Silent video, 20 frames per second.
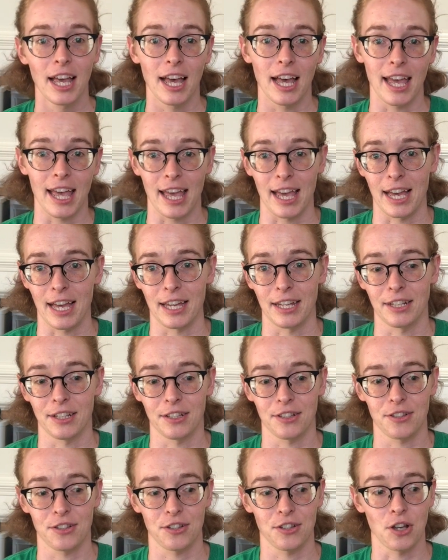And
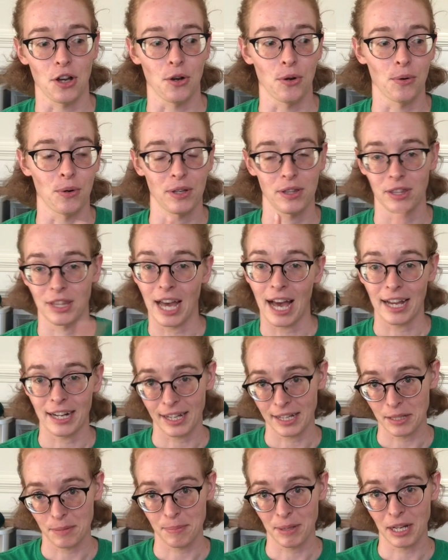so that
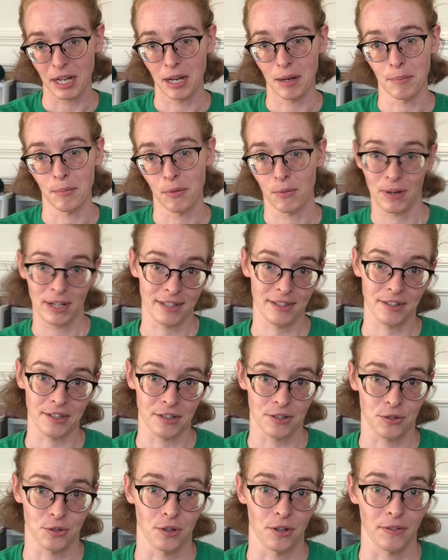has become Wesley's
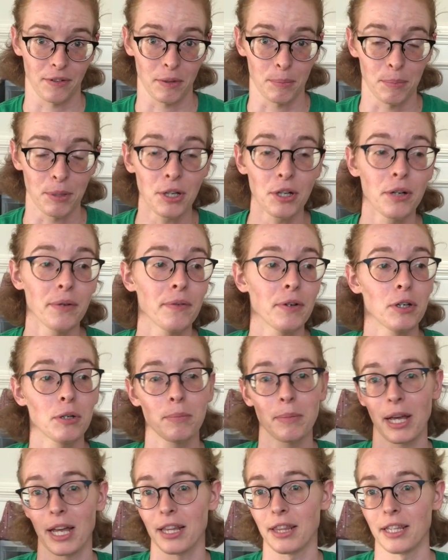sort of computer room.
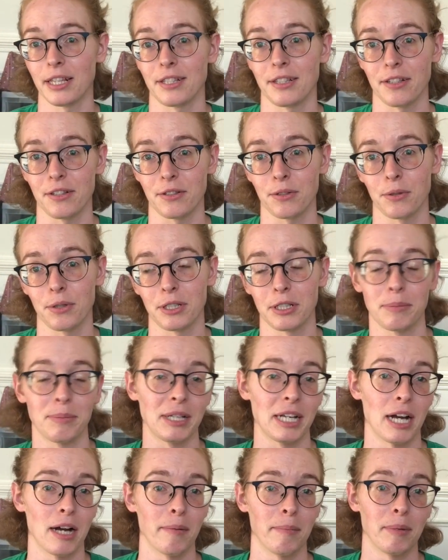And this is going to
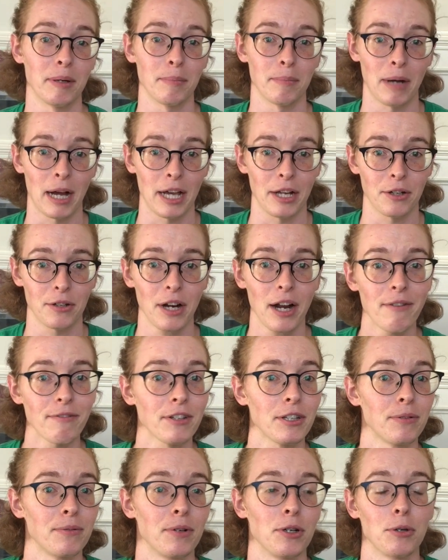become my
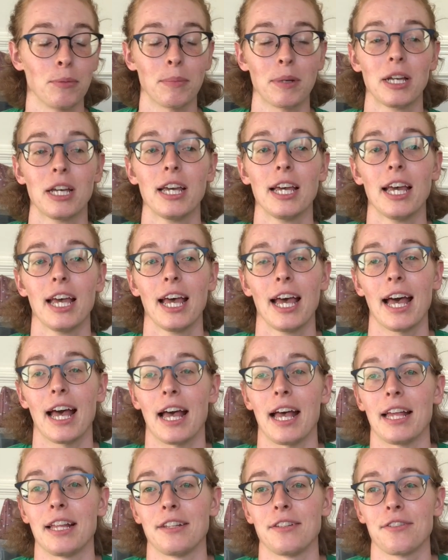crafty room.
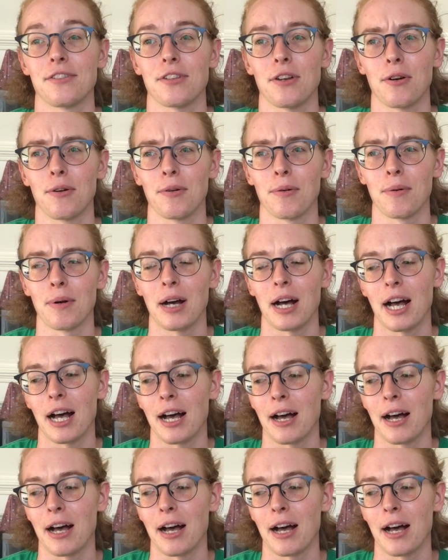And so,